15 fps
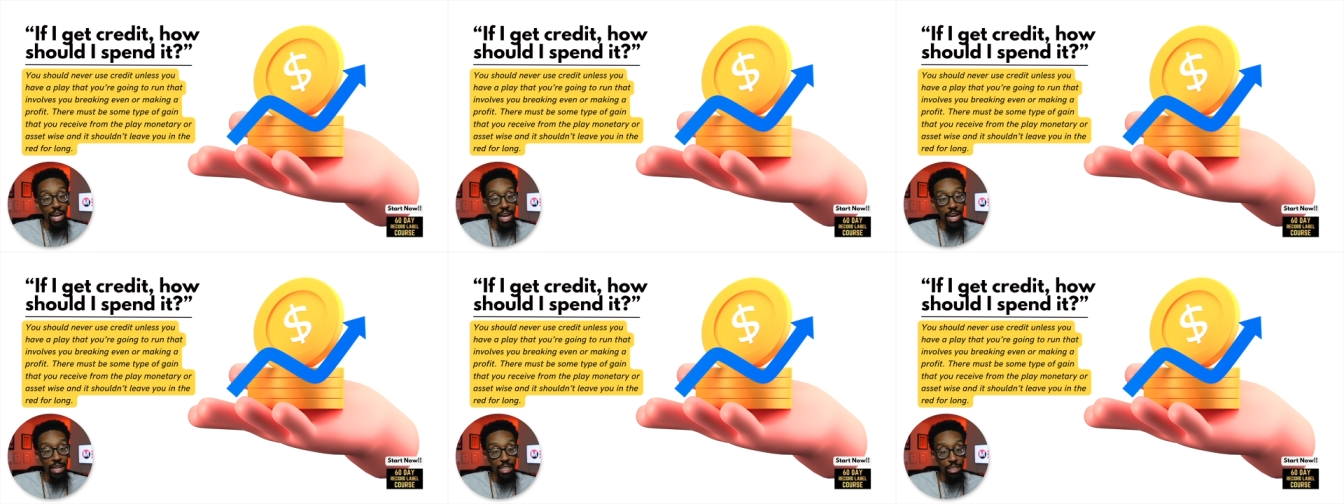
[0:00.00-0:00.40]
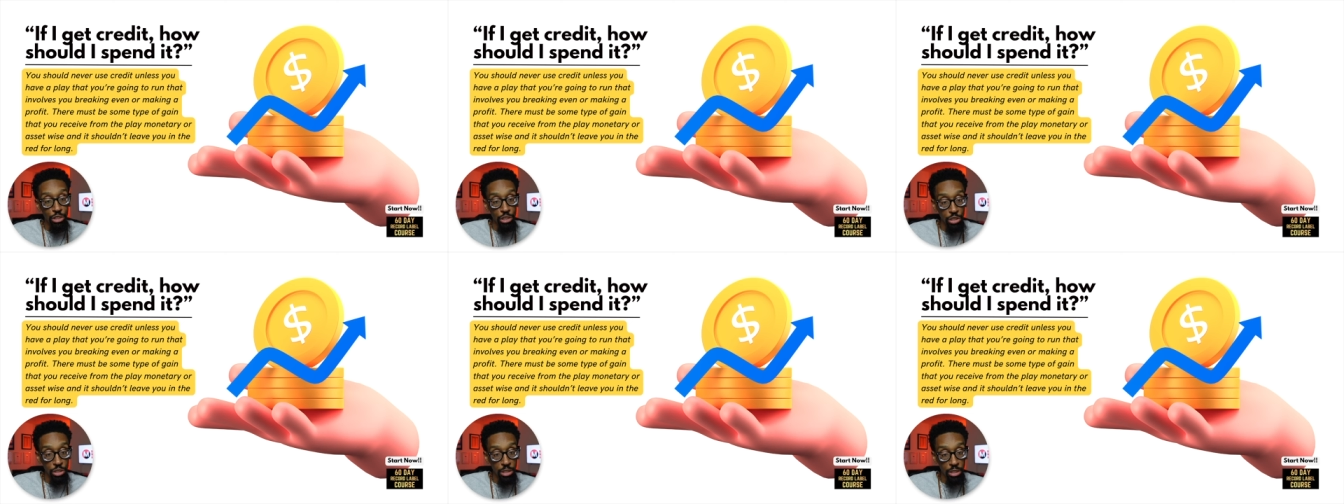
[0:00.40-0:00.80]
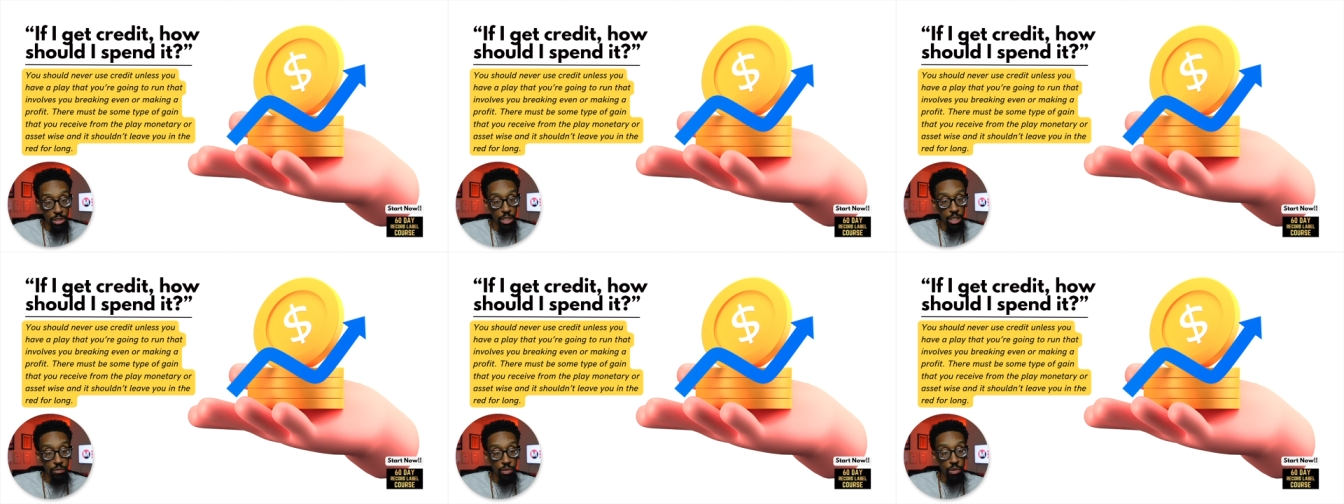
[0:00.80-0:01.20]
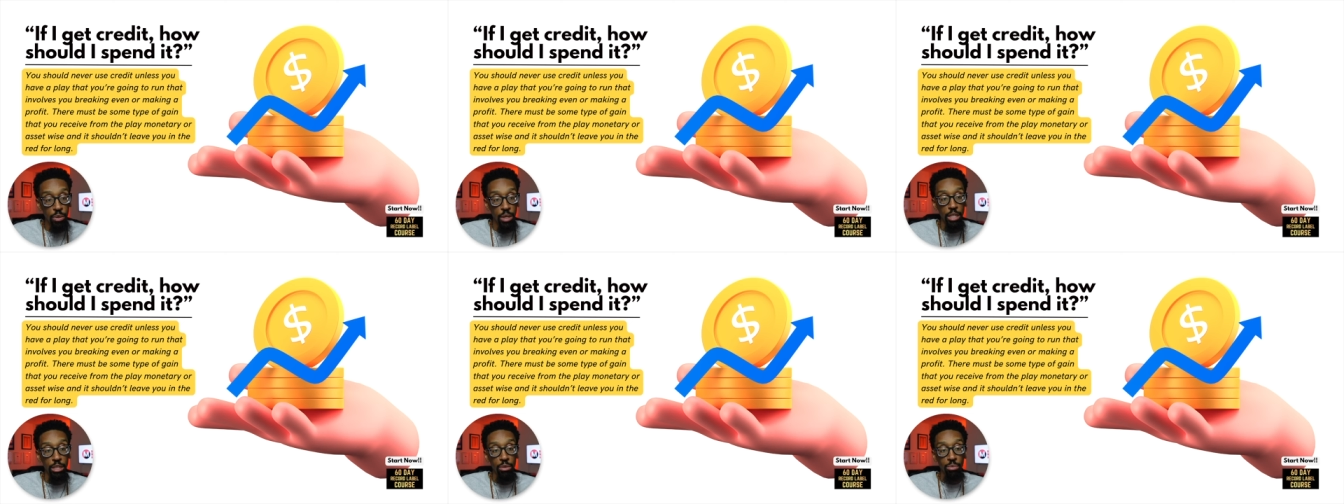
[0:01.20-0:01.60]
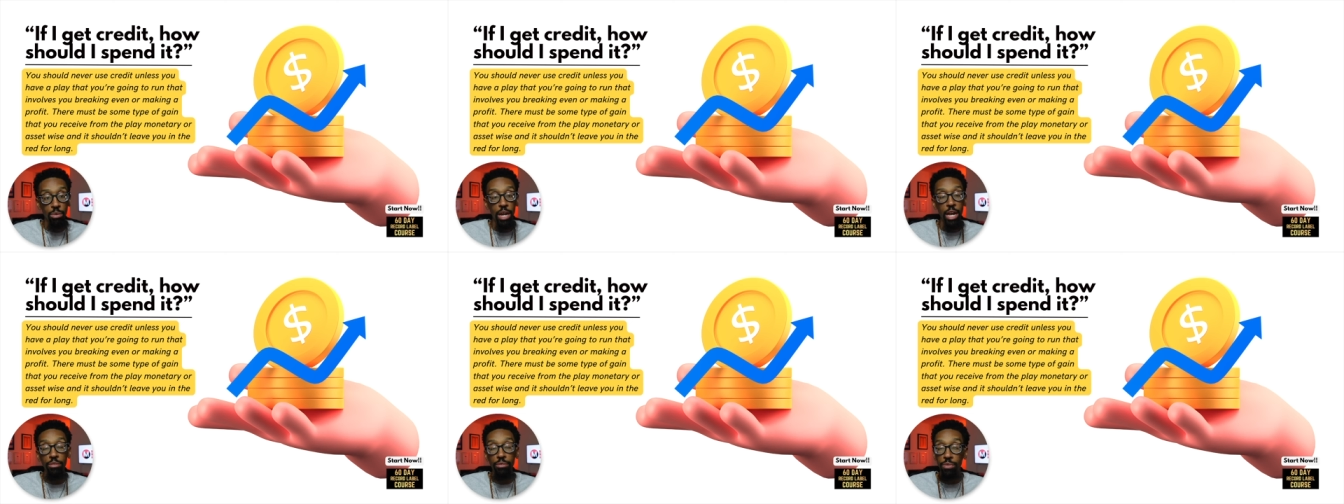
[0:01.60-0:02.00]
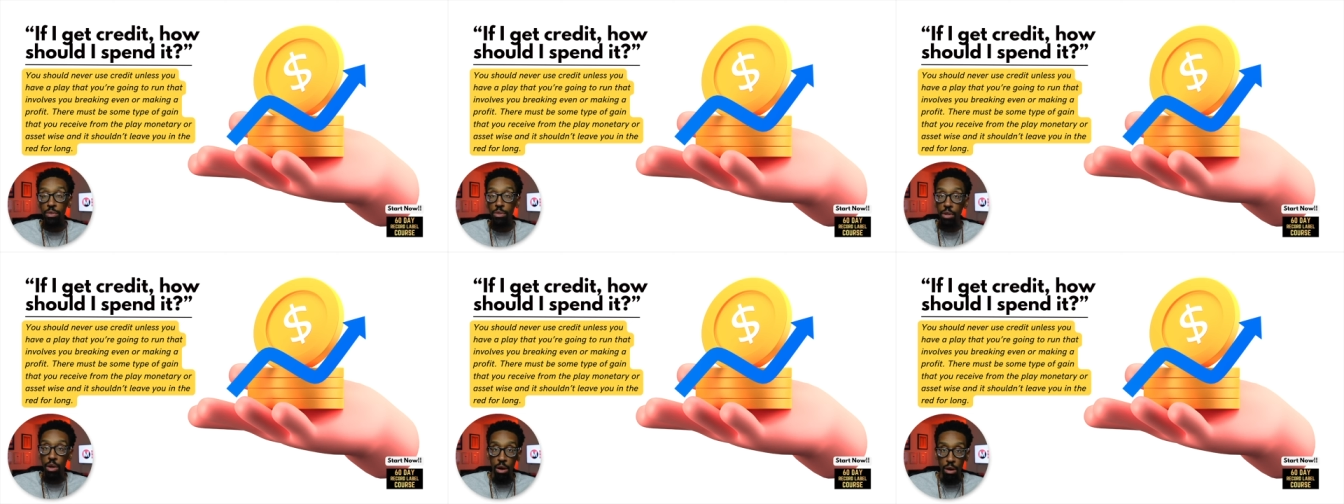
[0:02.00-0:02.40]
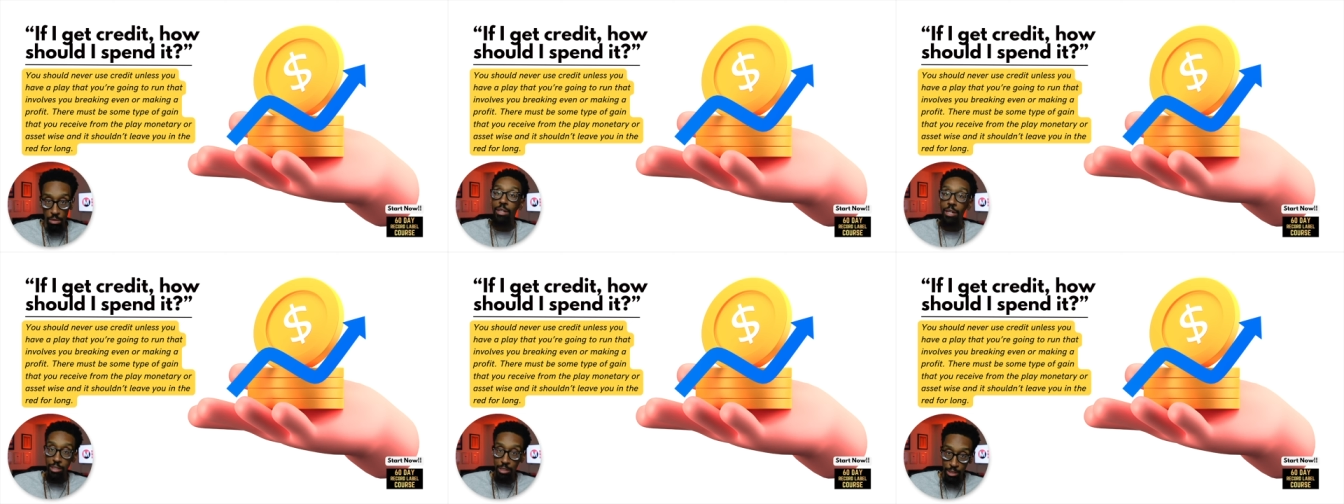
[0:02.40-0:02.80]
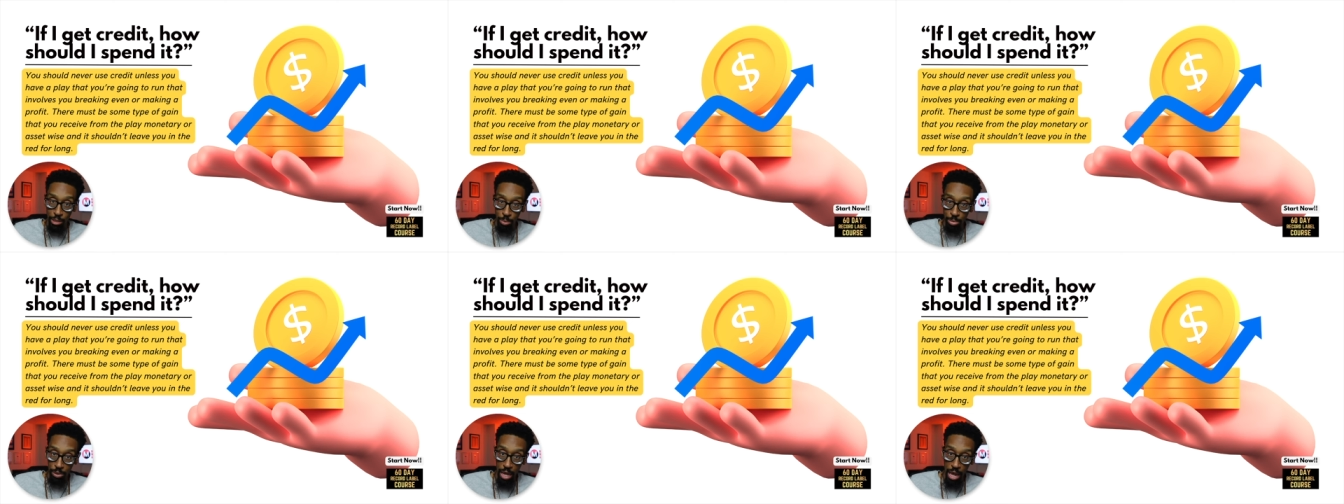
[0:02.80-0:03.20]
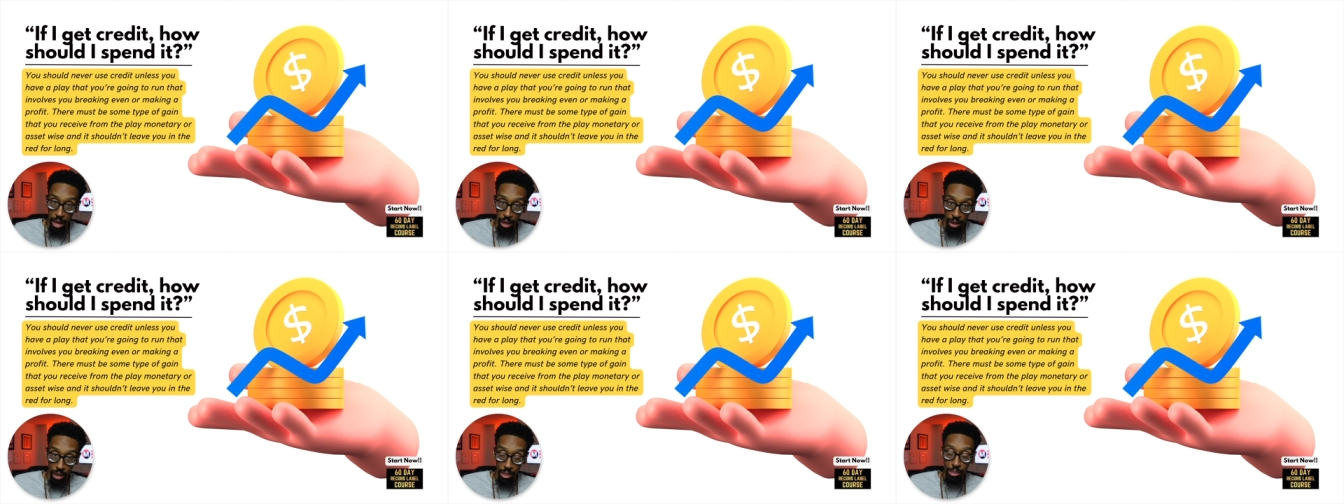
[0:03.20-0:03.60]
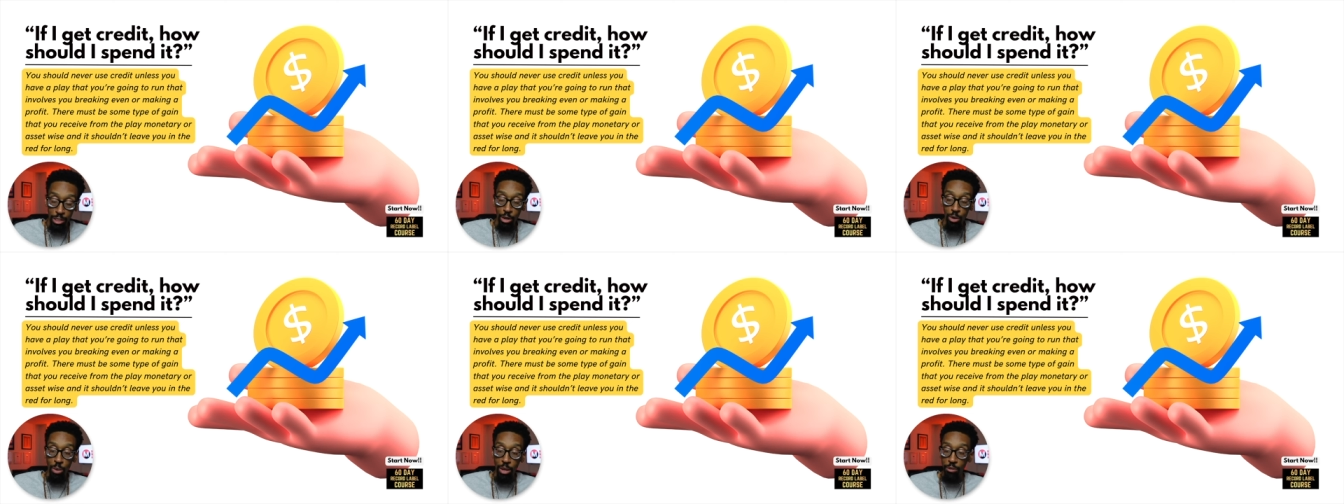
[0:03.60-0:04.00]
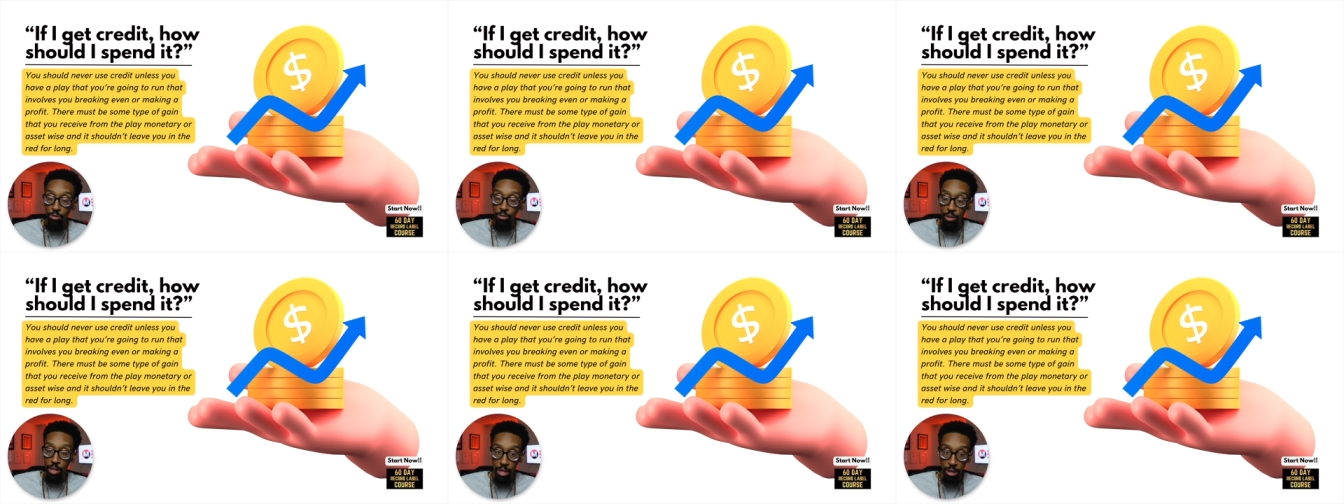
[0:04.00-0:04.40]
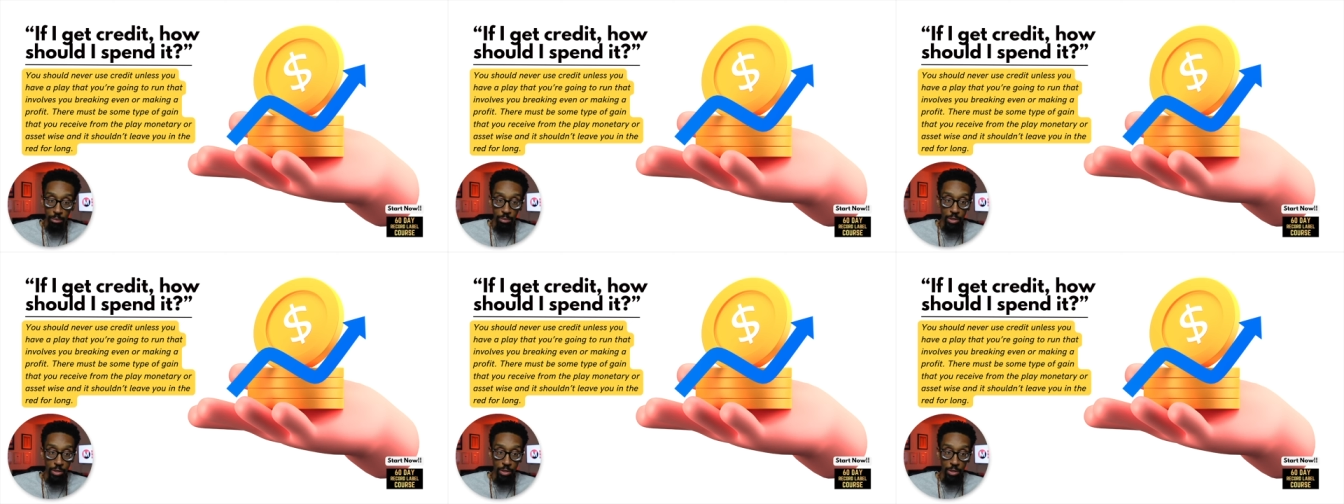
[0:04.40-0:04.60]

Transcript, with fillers: and it shouldn't leave you in the red for long because it's a play. It's a quick flip.